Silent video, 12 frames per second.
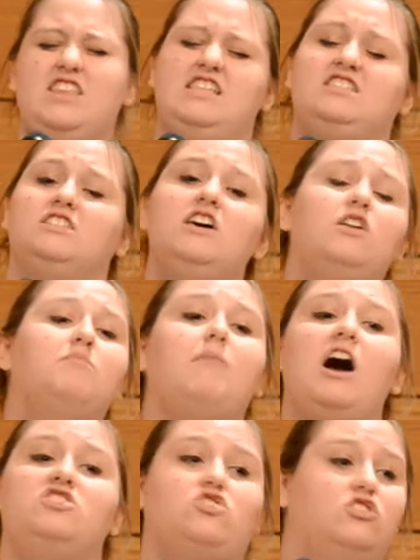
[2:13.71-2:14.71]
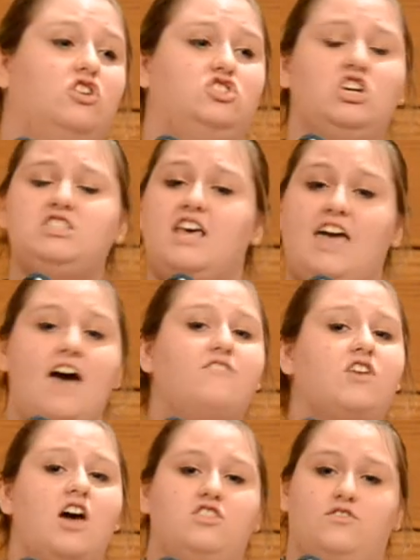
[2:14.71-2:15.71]
This little monster looked just like
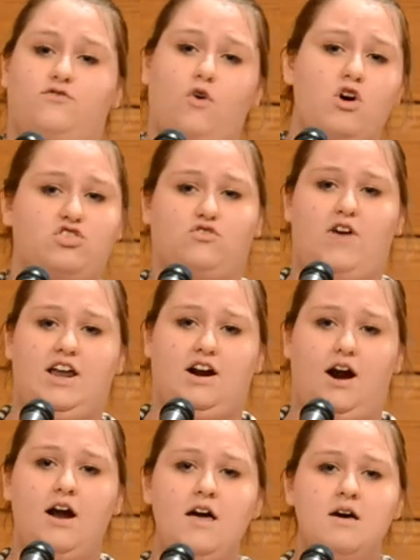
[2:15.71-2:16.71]
every other fourth grader,